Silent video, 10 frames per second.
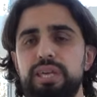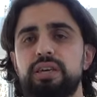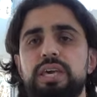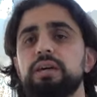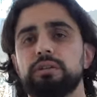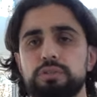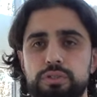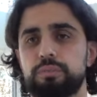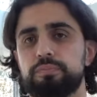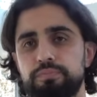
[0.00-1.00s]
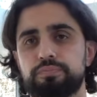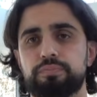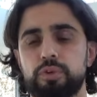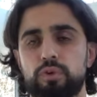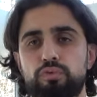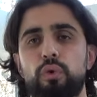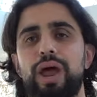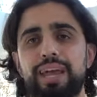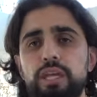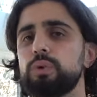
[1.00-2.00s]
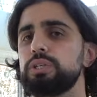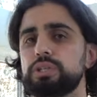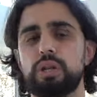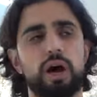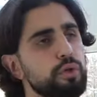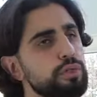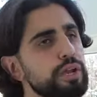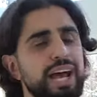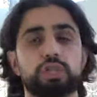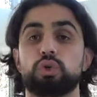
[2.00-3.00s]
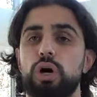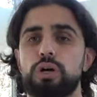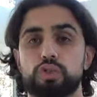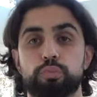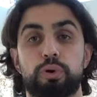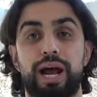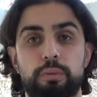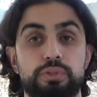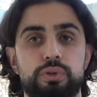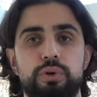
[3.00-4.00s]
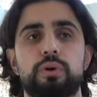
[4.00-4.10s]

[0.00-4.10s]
be killed for any reason other than natural causes, perhaps.